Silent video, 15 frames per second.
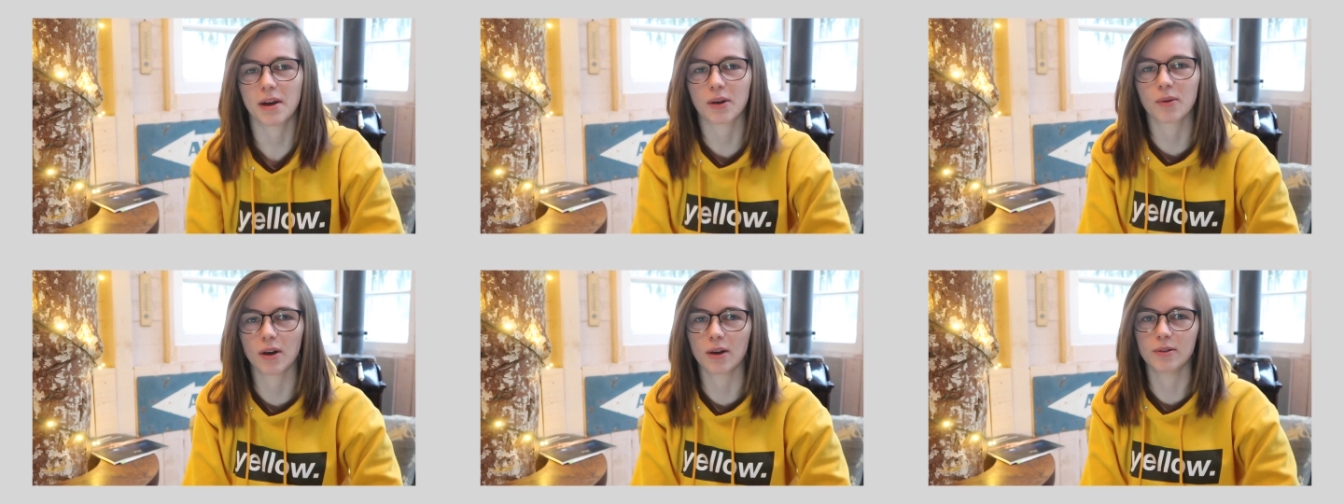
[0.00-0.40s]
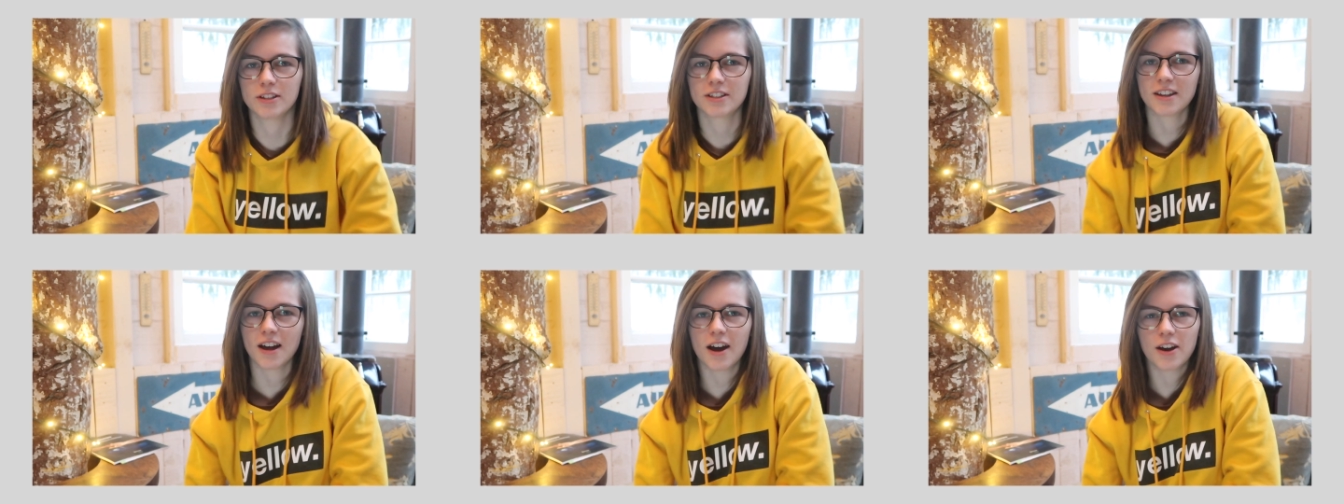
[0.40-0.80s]
Back where we
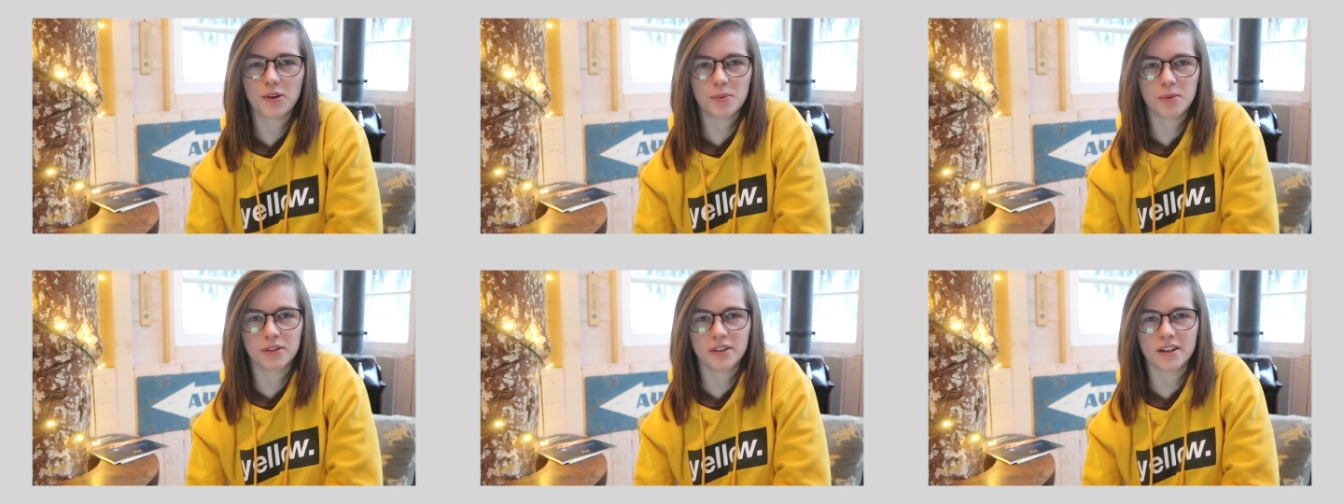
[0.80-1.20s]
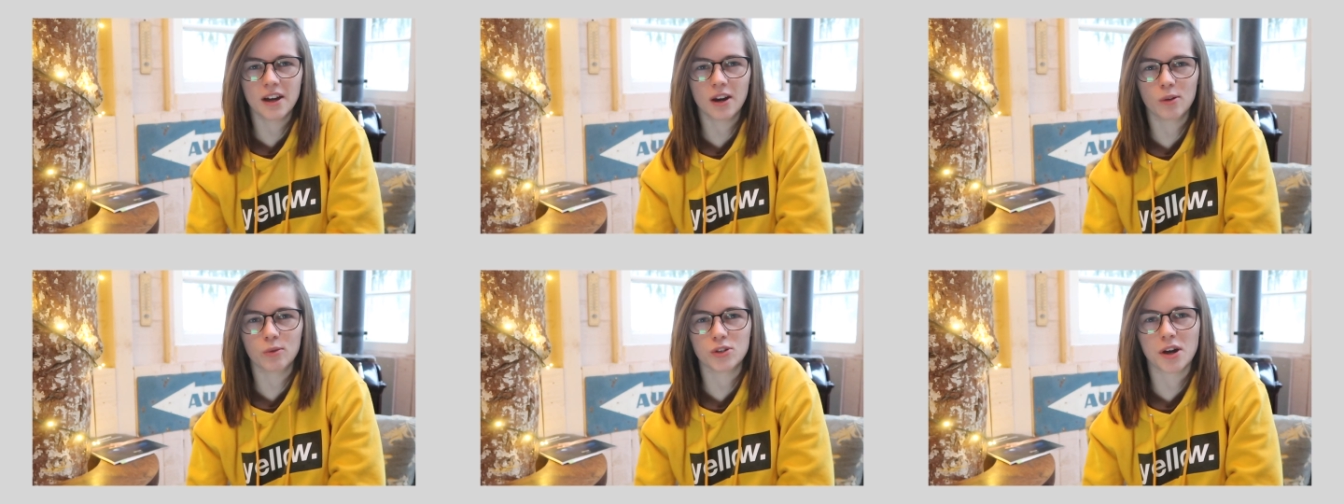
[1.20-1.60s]
started with the
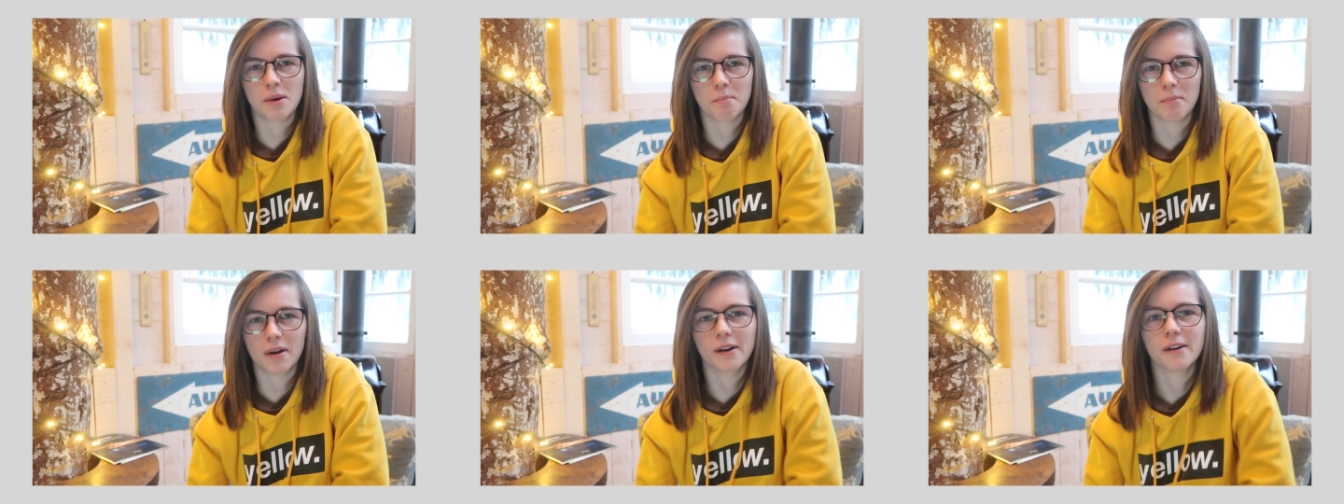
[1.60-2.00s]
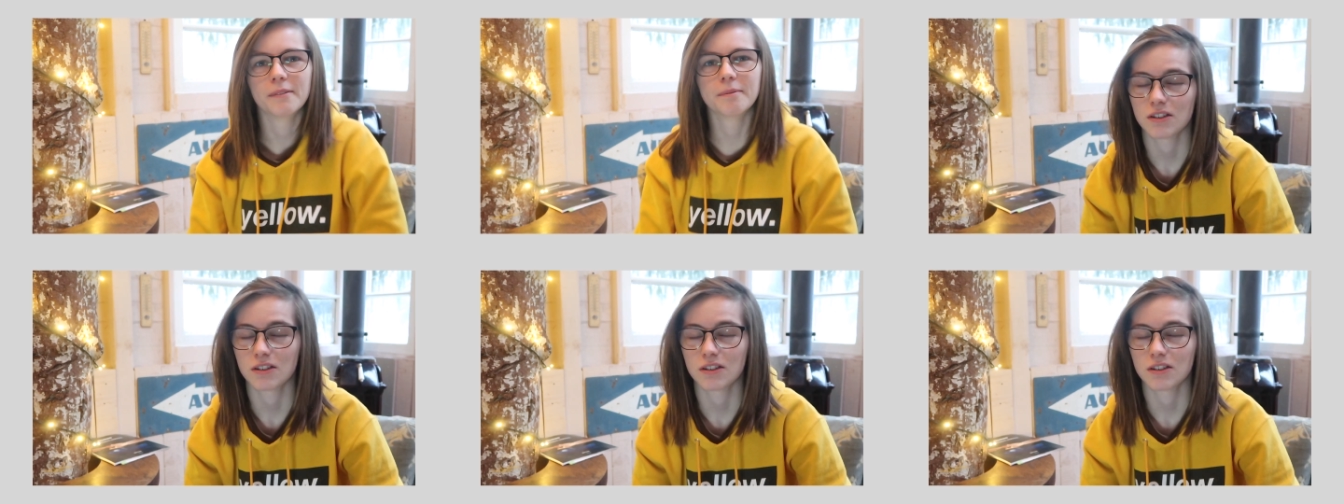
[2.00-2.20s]
yellow jumper.